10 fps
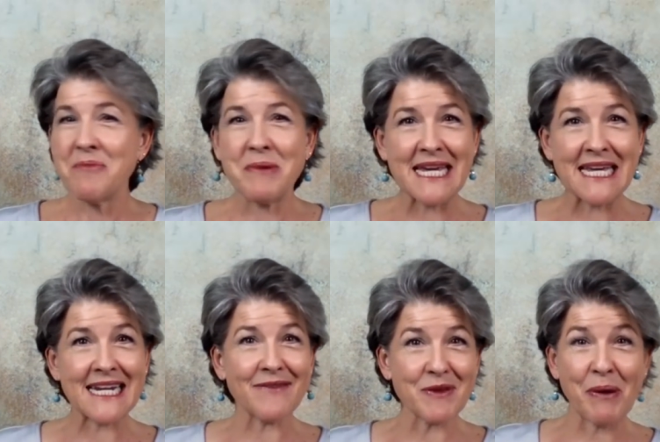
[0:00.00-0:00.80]

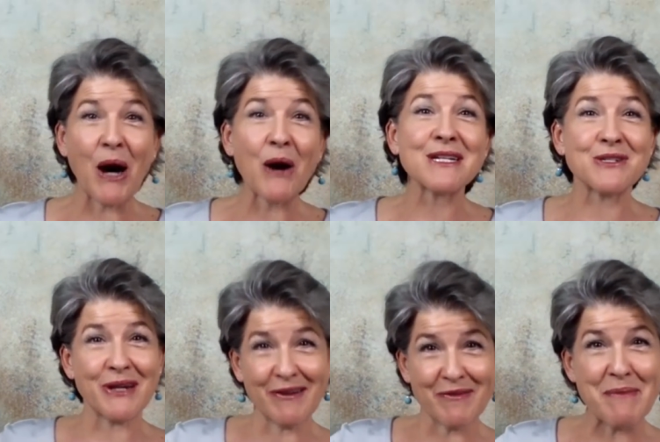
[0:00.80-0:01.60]
beginning of the
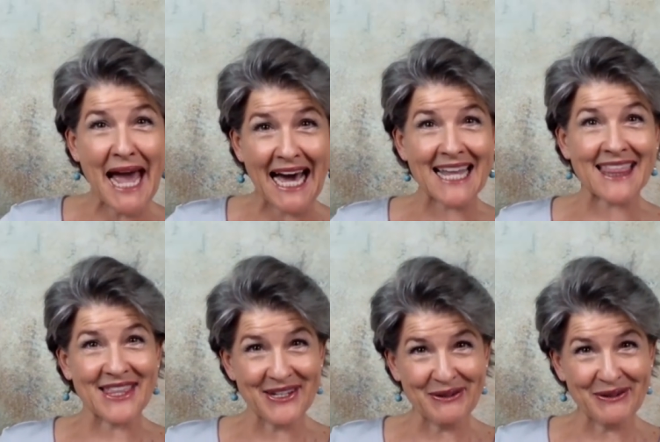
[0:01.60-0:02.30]
poetry of math